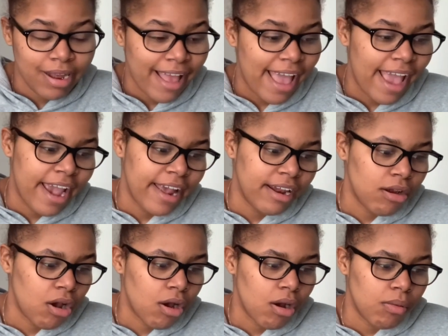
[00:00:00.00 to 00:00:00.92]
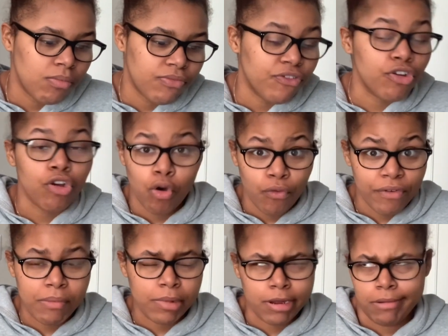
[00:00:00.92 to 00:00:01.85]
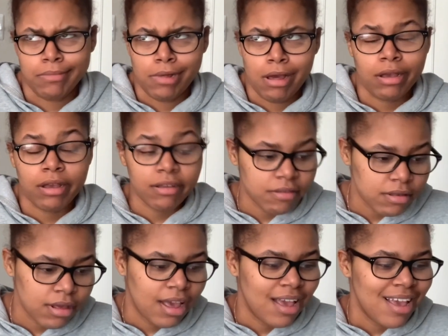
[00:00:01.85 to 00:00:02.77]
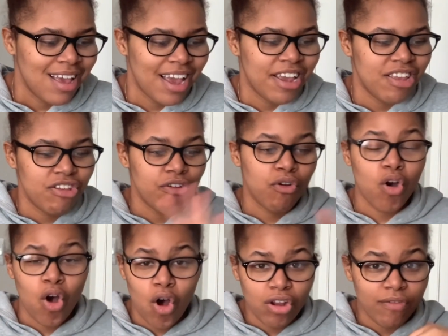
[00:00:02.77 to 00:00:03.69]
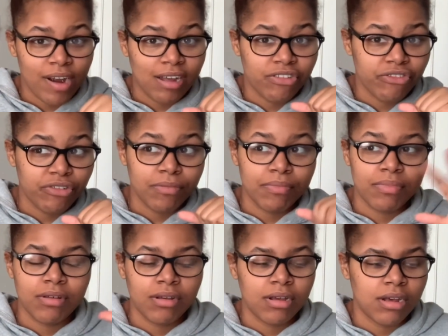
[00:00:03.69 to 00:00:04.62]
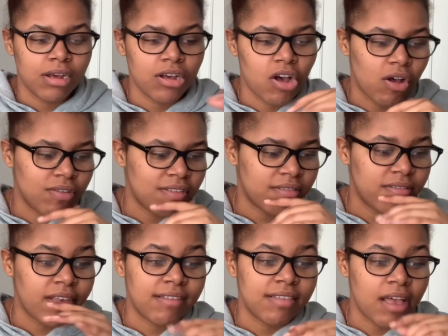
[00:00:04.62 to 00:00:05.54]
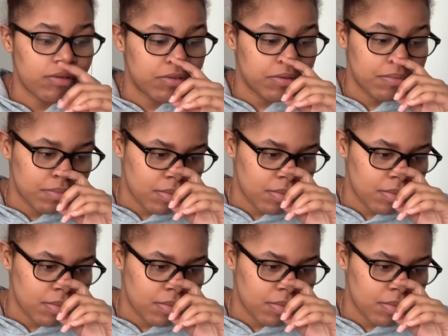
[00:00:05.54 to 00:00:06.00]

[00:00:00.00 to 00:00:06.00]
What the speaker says: and for your whole family, I guess, and your all-around trip costs $6,000.